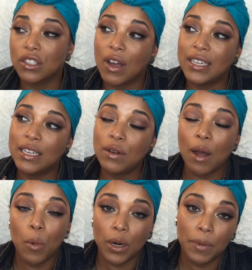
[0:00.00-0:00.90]
So I did
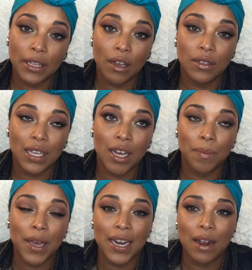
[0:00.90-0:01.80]
not want to pick those
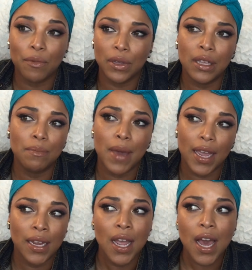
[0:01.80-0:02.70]
up and I really
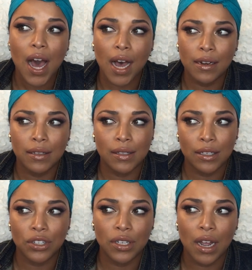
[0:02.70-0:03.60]
made a
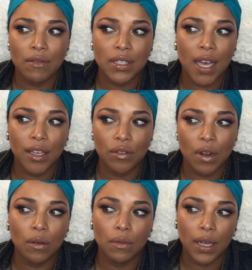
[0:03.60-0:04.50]
decision. I was like, you
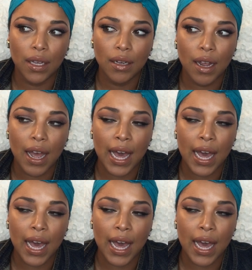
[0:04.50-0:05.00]
know what?